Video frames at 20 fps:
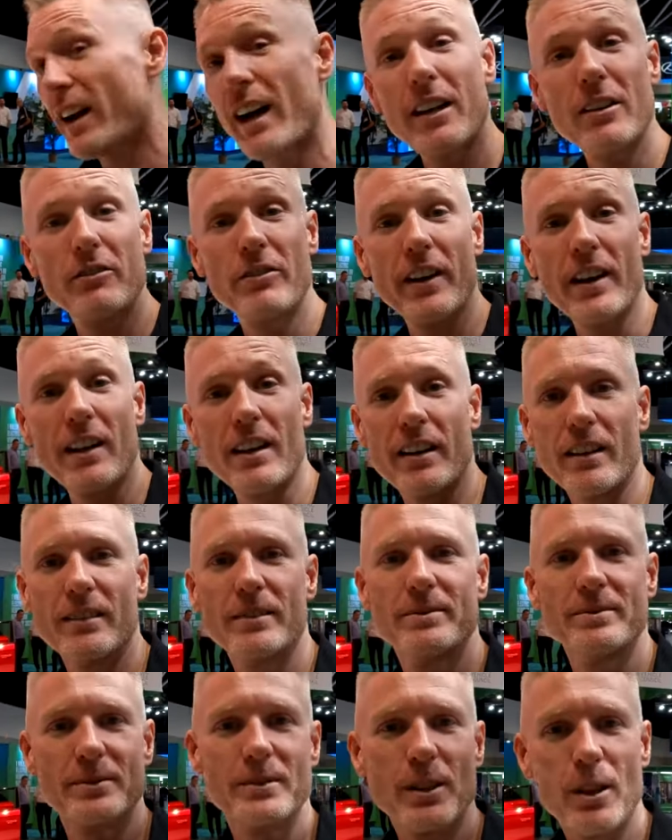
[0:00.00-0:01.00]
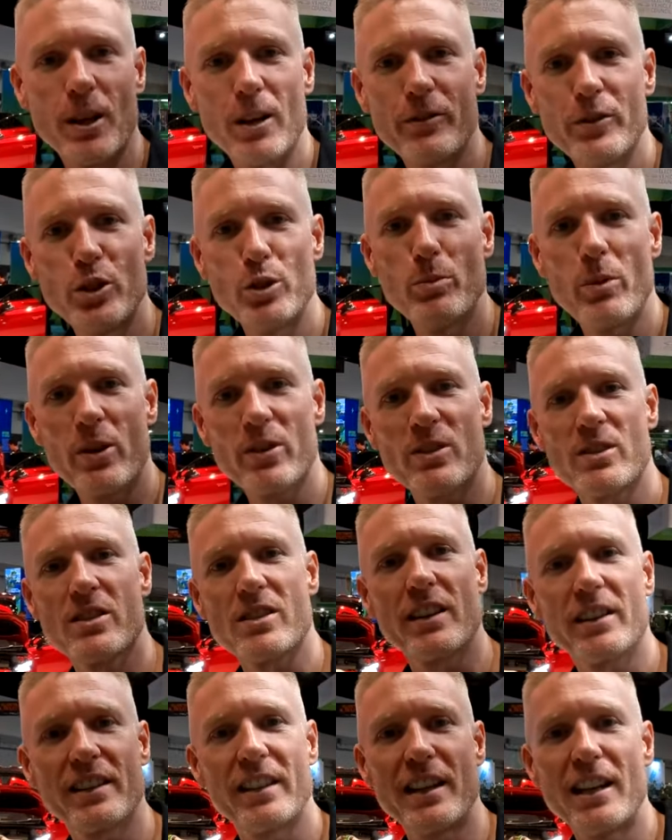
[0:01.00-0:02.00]
unveiling of new
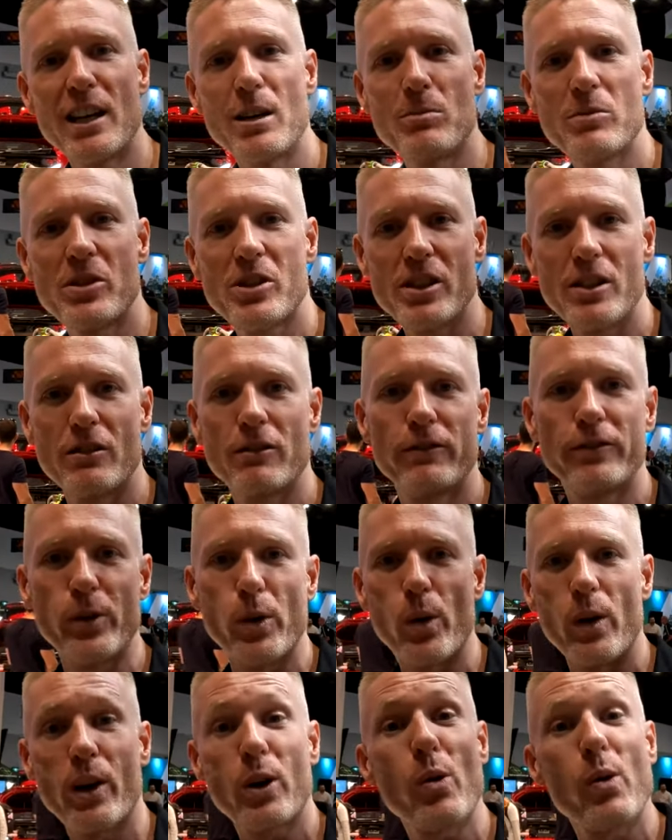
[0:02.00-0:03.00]
models like the MG4.